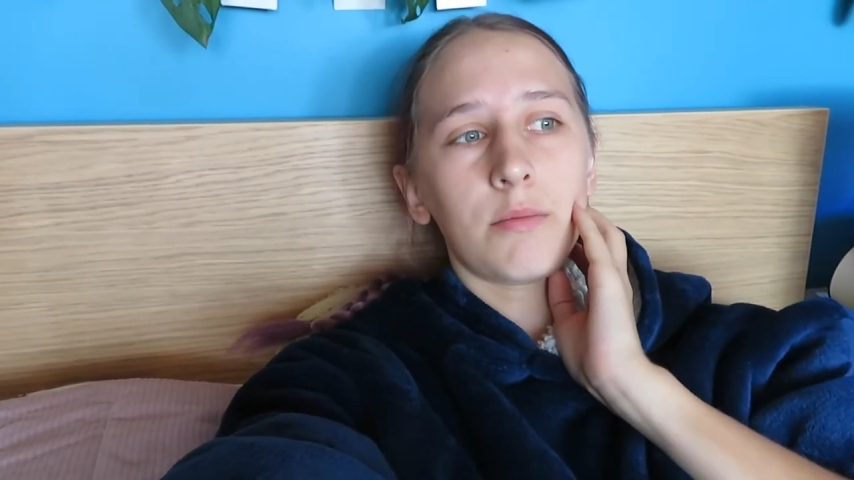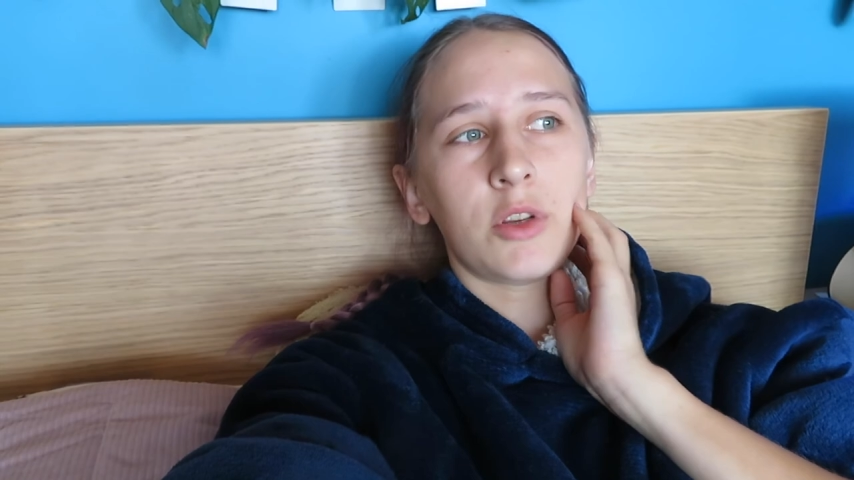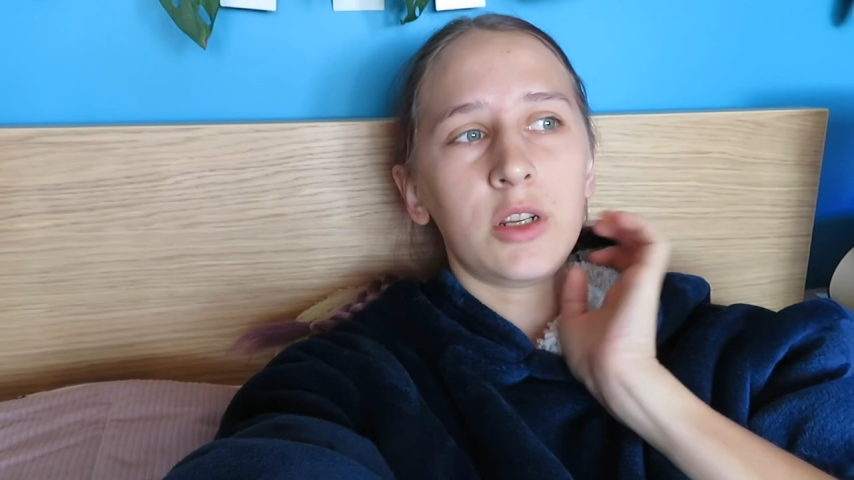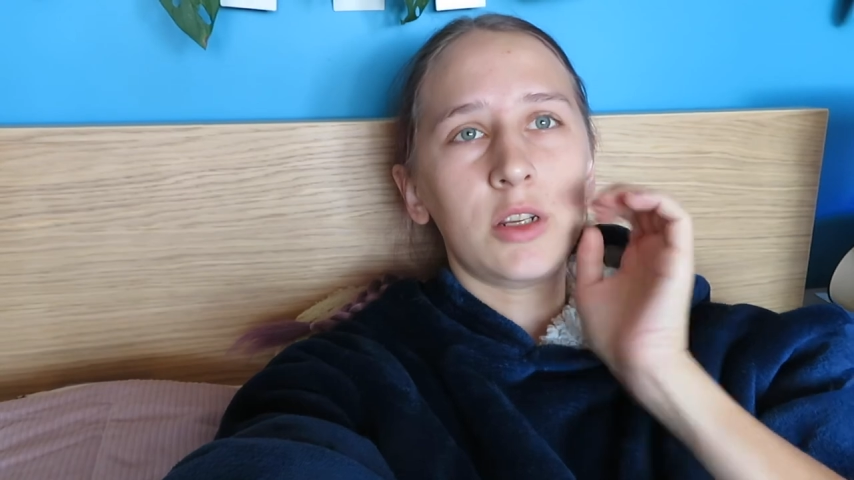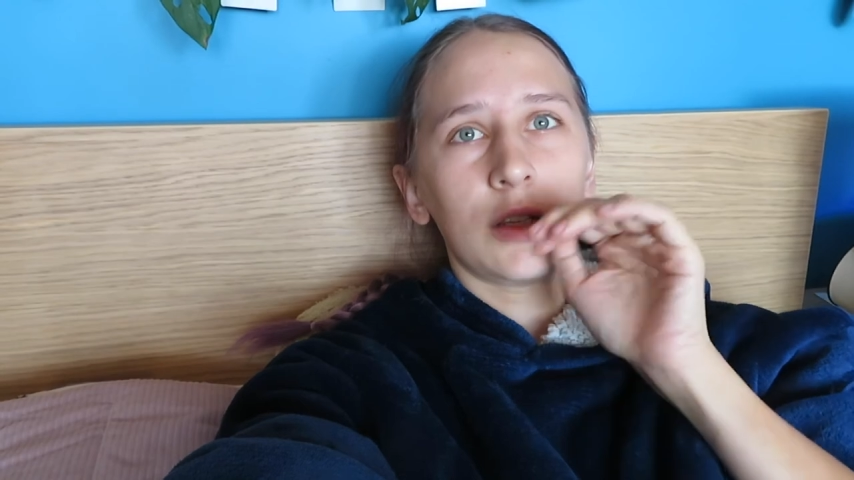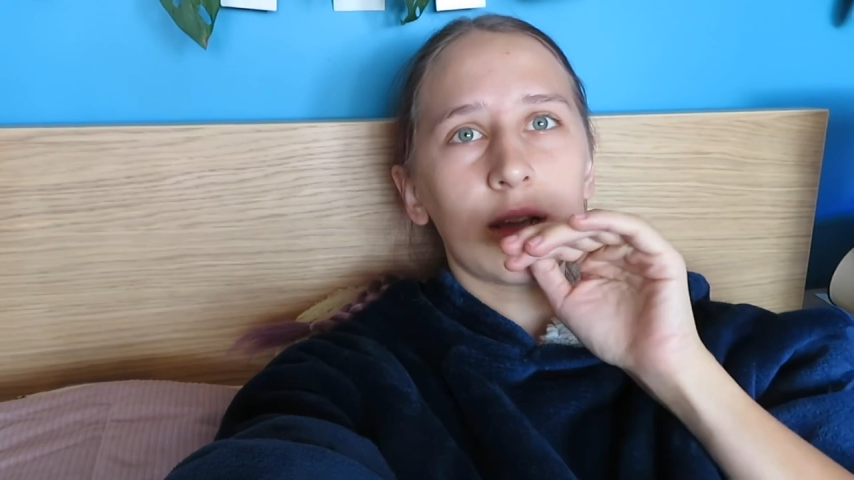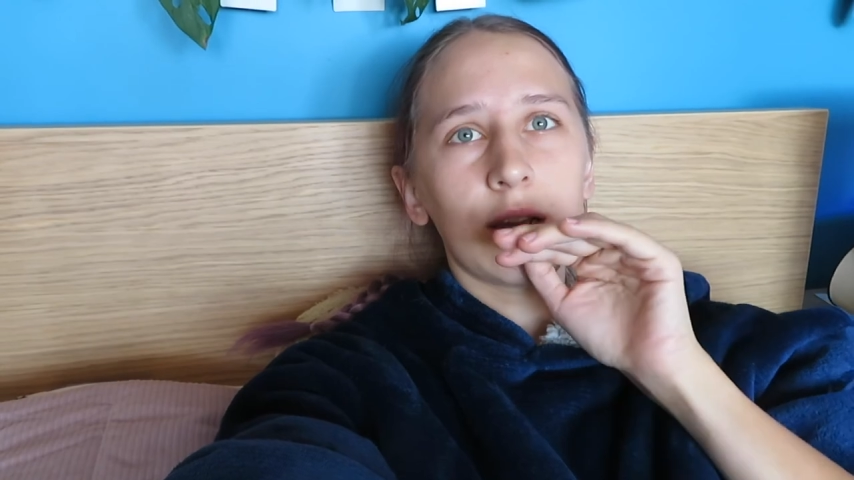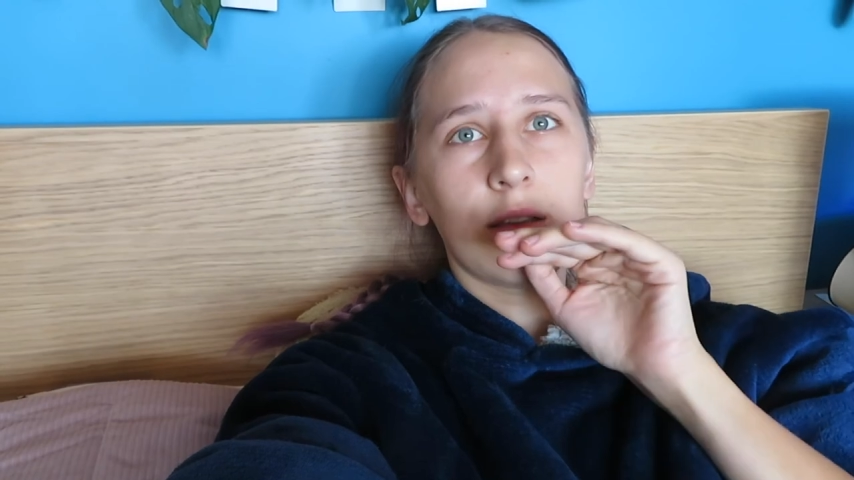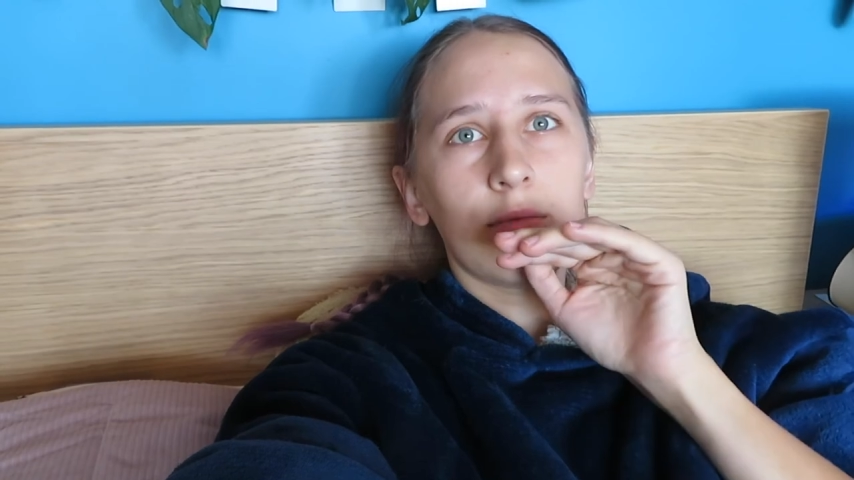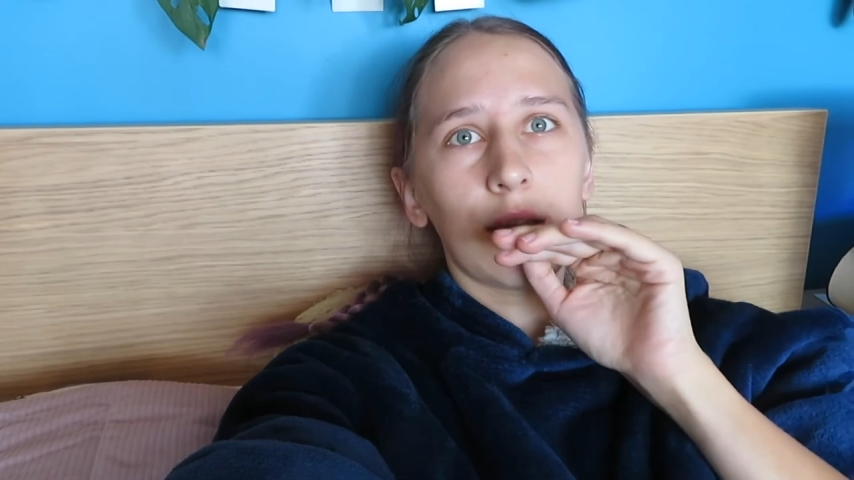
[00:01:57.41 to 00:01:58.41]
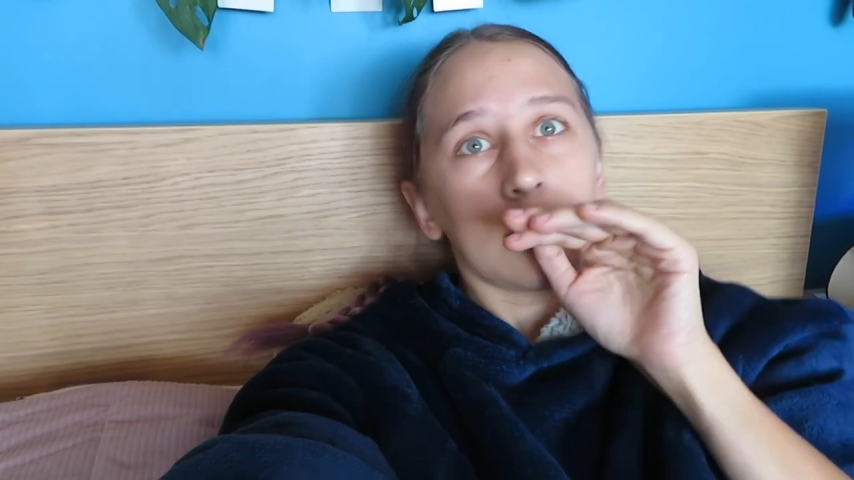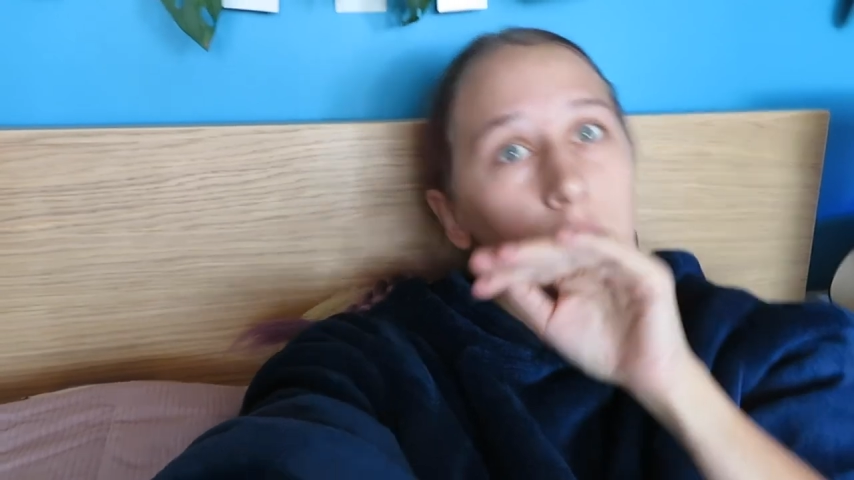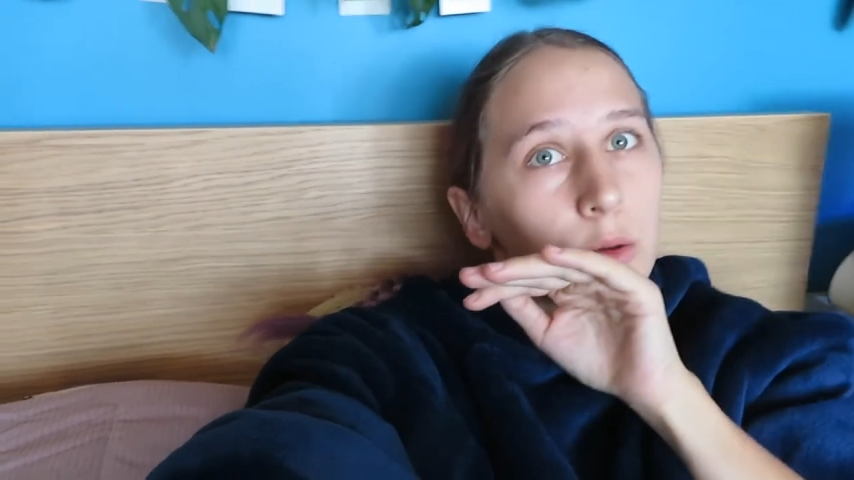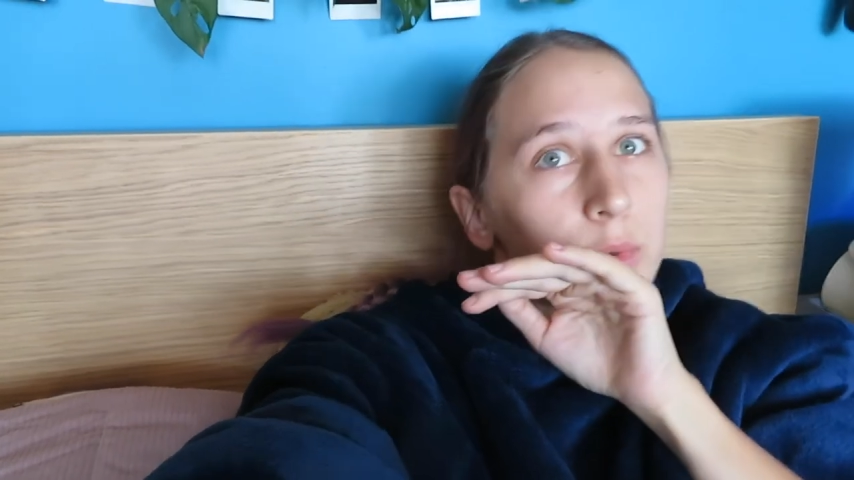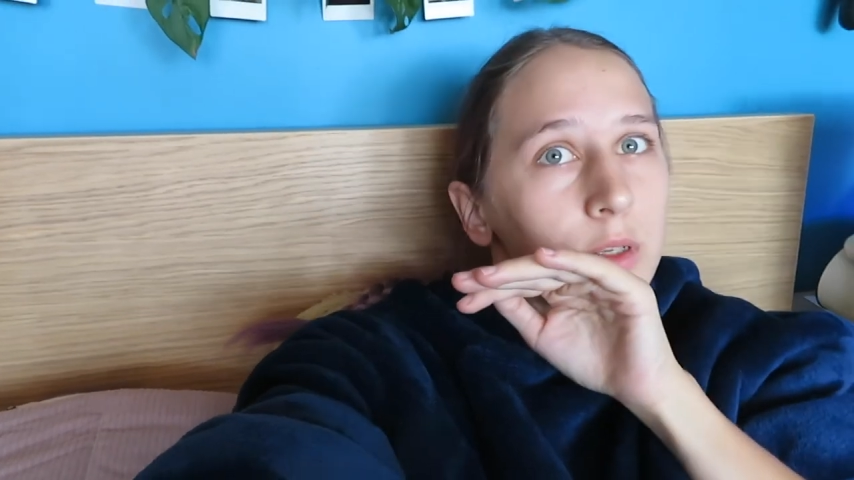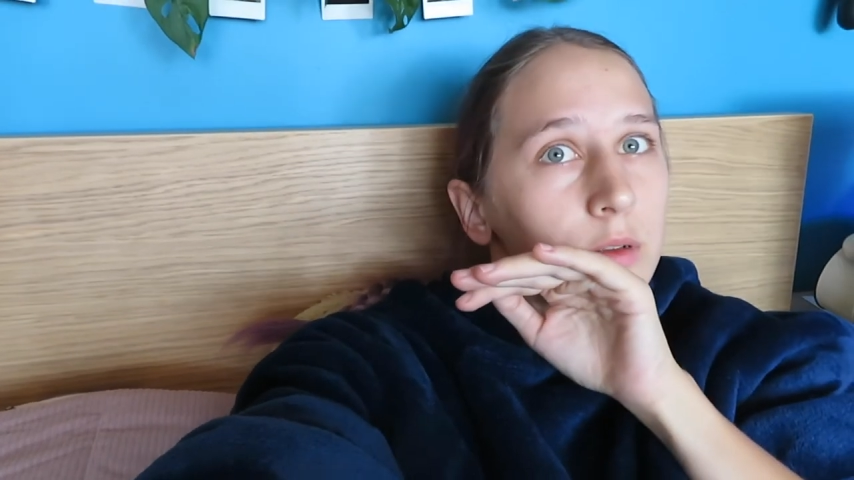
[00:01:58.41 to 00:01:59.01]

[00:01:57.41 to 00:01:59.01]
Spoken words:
She just kind of like stops